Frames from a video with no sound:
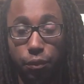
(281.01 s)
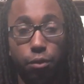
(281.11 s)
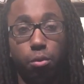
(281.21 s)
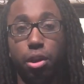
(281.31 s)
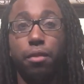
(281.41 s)

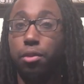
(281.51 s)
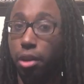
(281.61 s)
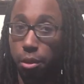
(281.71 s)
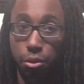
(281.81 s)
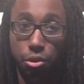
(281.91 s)
Whatever
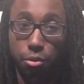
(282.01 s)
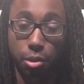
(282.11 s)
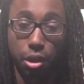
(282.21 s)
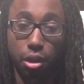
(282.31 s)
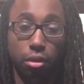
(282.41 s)
language you're
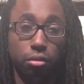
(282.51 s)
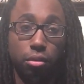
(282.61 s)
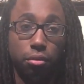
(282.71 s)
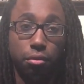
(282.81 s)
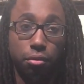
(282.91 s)
speaking.
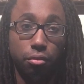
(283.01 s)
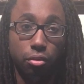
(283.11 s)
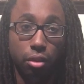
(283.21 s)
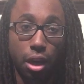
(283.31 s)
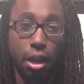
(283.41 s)

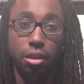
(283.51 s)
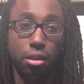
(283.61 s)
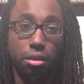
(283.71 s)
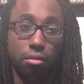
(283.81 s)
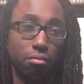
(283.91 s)

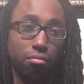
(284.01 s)
Has